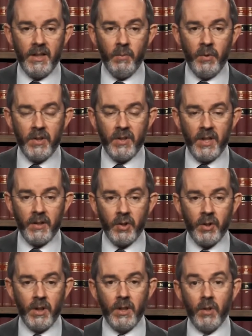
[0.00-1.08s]
in which
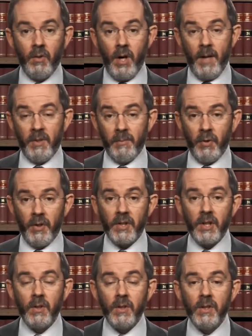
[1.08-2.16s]
such crimes are
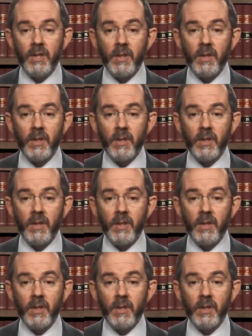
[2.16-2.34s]
prosecuted.